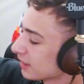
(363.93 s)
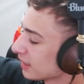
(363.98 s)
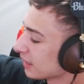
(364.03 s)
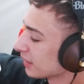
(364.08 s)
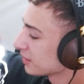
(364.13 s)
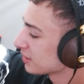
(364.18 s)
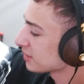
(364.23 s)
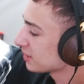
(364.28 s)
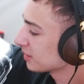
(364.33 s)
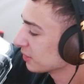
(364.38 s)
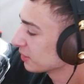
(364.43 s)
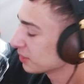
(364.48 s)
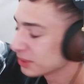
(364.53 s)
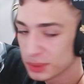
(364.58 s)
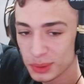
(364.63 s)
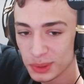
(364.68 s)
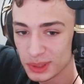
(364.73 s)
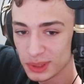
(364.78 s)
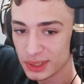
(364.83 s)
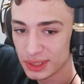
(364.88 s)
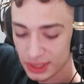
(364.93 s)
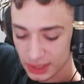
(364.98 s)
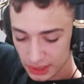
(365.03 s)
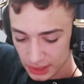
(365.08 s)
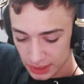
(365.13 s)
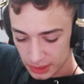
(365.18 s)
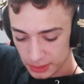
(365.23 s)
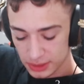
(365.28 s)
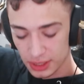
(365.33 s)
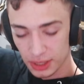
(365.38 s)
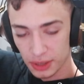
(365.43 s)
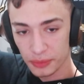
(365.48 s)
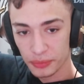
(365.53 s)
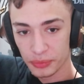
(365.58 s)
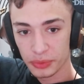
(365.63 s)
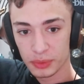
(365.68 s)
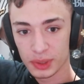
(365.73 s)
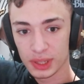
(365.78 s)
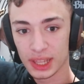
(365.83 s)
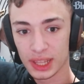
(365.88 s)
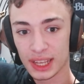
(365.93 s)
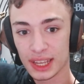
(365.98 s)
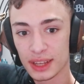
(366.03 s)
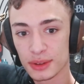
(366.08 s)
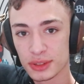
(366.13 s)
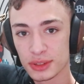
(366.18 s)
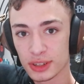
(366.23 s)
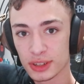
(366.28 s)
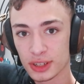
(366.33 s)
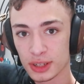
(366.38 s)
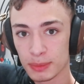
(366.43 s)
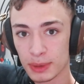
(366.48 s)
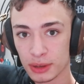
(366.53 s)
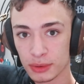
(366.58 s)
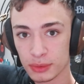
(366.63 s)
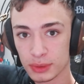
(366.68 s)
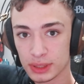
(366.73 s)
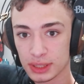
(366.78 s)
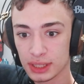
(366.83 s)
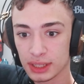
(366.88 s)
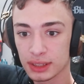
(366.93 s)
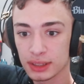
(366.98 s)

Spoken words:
It is so cool. So, like I was talking about, we